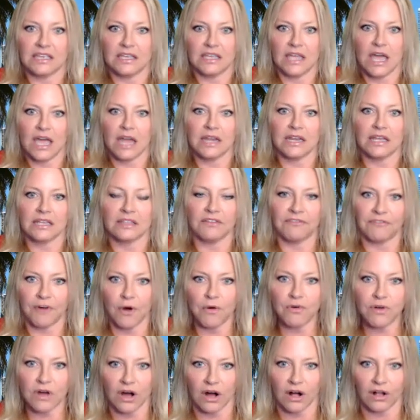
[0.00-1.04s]
getting the
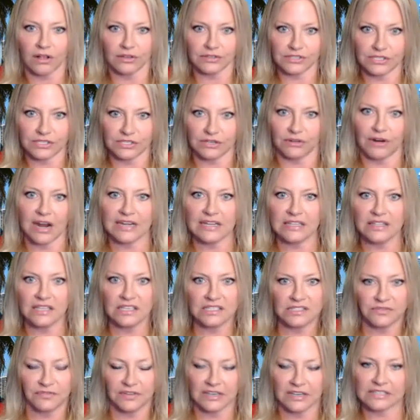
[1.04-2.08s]
phone calls, I need
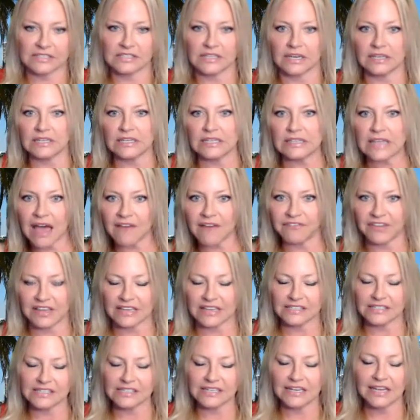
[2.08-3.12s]
this fixed, I need that
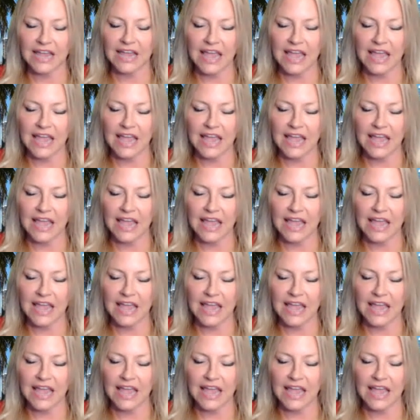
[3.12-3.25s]
fixed.